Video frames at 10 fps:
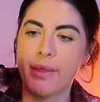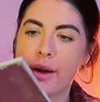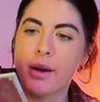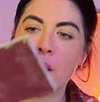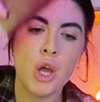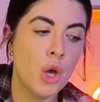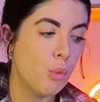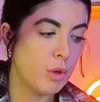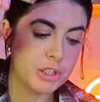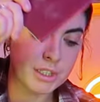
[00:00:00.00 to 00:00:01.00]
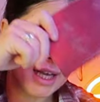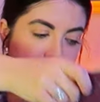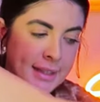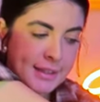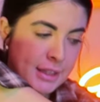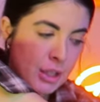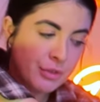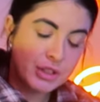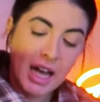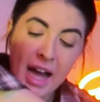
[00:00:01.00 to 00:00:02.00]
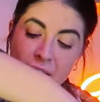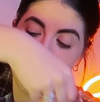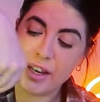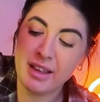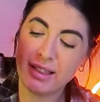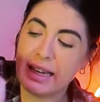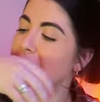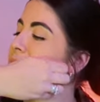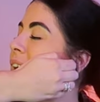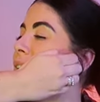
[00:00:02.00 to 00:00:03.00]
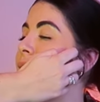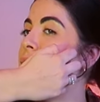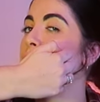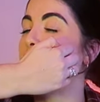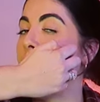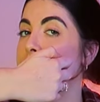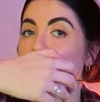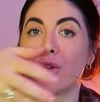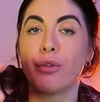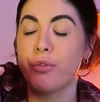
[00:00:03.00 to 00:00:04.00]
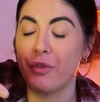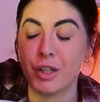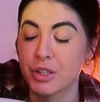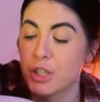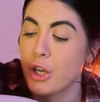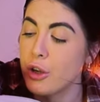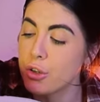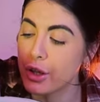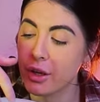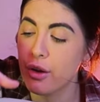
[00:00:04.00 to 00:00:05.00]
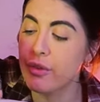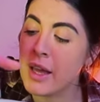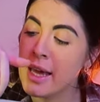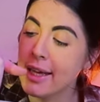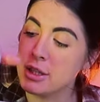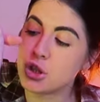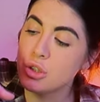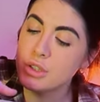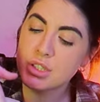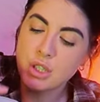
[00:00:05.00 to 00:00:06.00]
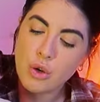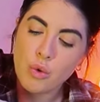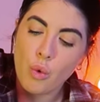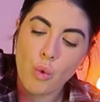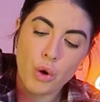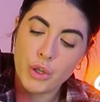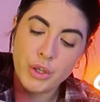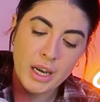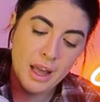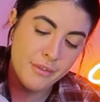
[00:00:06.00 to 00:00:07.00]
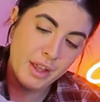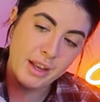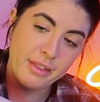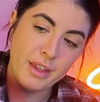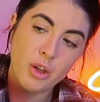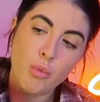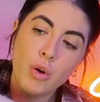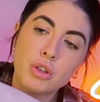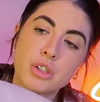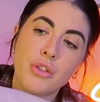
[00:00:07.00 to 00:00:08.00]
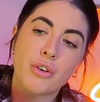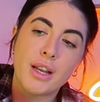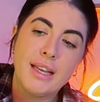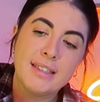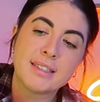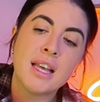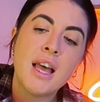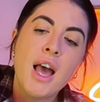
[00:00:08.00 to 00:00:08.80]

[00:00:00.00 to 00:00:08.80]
in there, which is handy enough to have anything like that in there if you feel secured enough in doing so, or you can have anything you want. There is